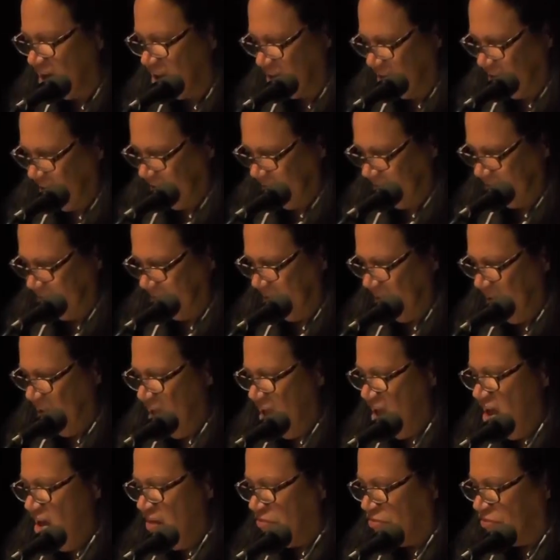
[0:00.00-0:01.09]
ugly.
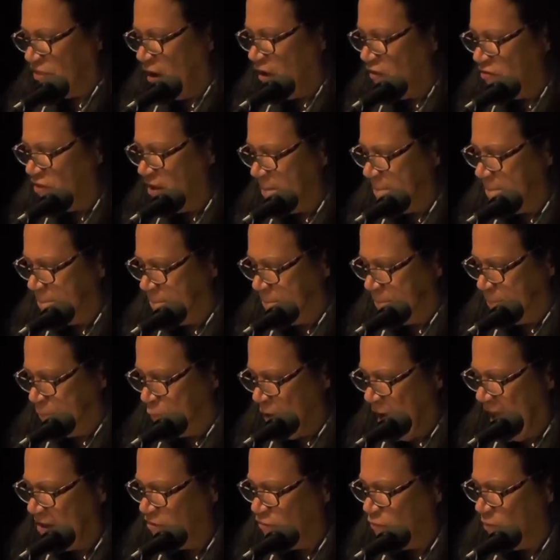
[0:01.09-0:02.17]
So the
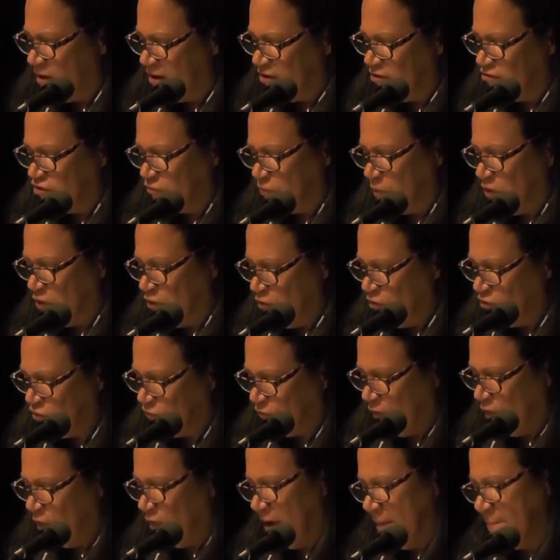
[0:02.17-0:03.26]
breadwinners were
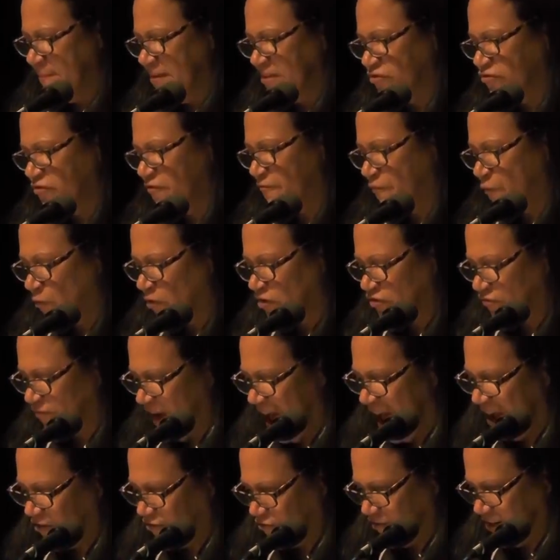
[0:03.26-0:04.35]
useful in Mr. Ford's
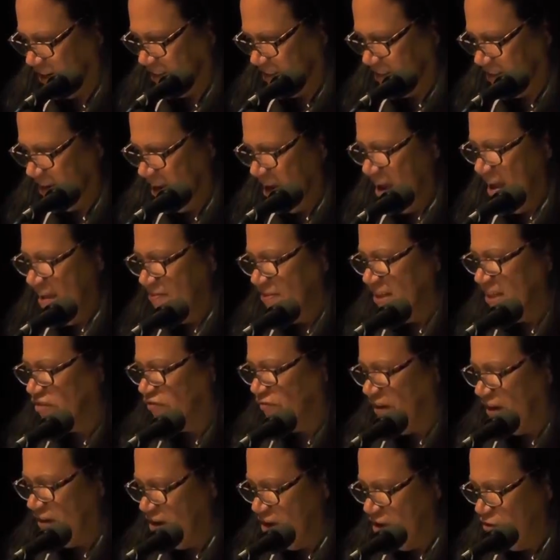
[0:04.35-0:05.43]
factories, this
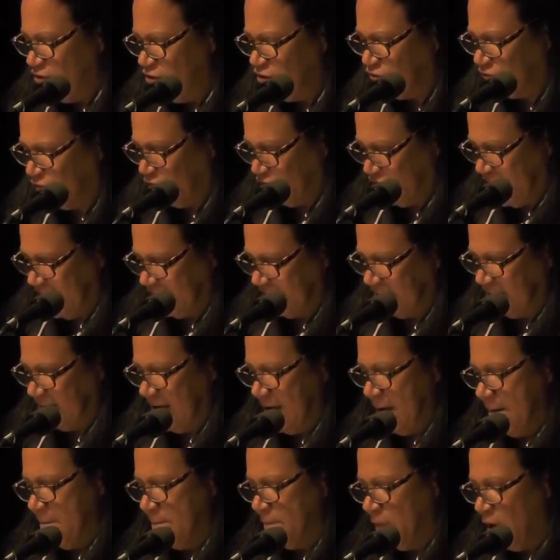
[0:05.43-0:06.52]
very usefulness
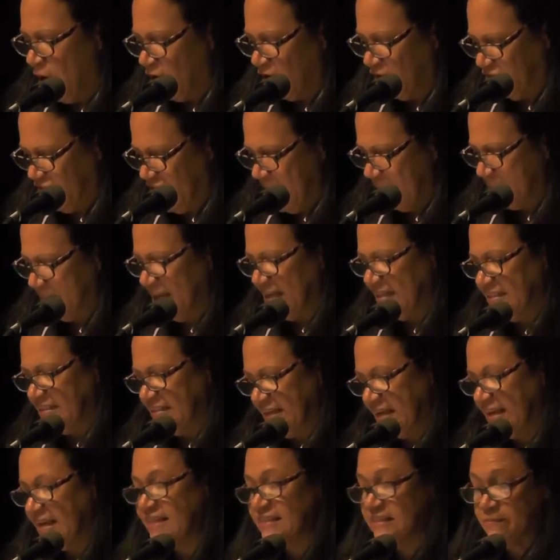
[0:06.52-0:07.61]
marked them in
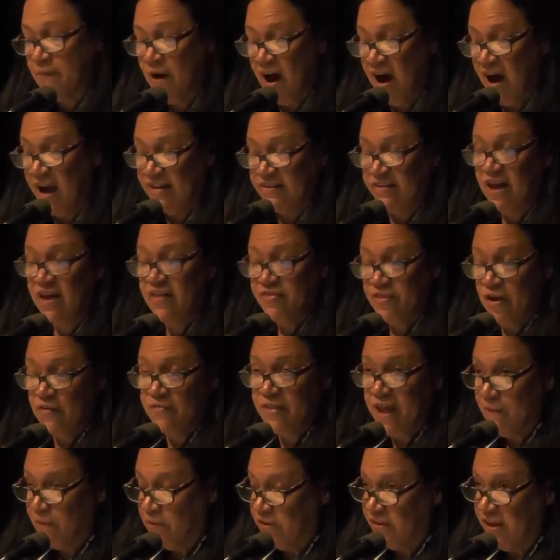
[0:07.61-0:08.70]
Ziggy's mind, though
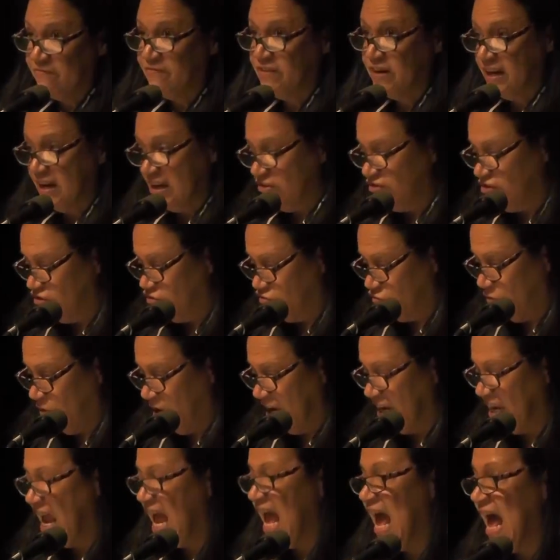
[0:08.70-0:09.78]
they were living in
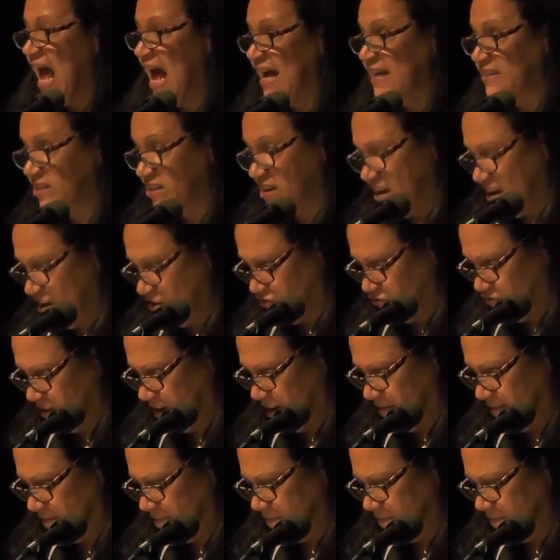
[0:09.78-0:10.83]
Detroit as country.